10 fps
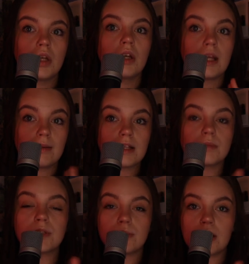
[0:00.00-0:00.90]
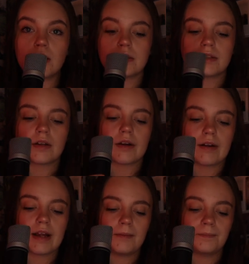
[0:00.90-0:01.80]
Keep this between us,
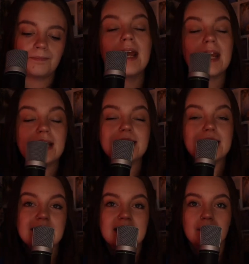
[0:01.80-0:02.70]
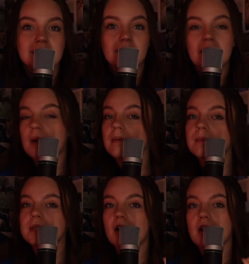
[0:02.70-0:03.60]
alright? In today's episode, I'm going to
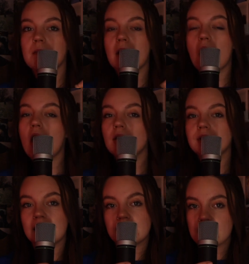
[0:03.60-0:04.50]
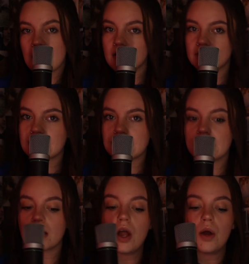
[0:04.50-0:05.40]
be talking about all things
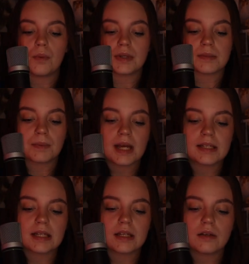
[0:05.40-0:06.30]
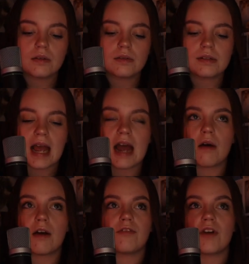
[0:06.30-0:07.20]
annotating. What supplies I use, how
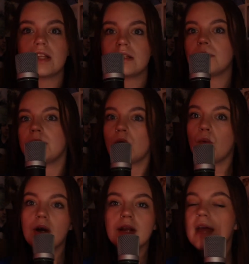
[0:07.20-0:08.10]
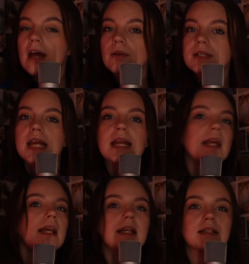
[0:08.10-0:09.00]
I find something worth
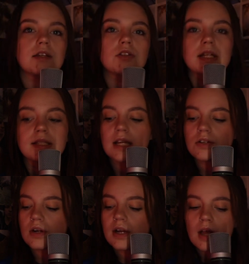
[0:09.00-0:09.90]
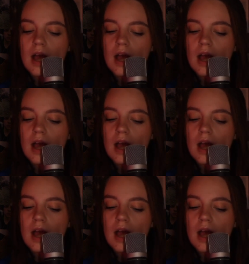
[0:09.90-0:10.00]
annotating, etc, etc.